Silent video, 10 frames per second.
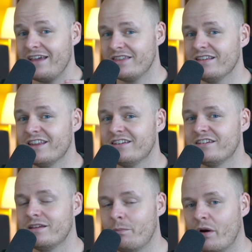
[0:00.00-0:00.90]
I think this
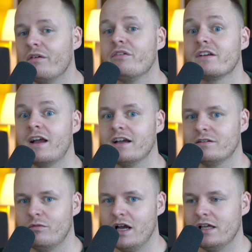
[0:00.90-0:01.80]
is the perfect kind
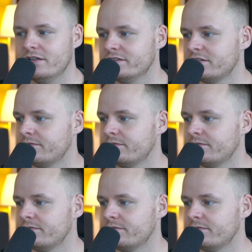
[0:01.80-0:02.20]
of wireless.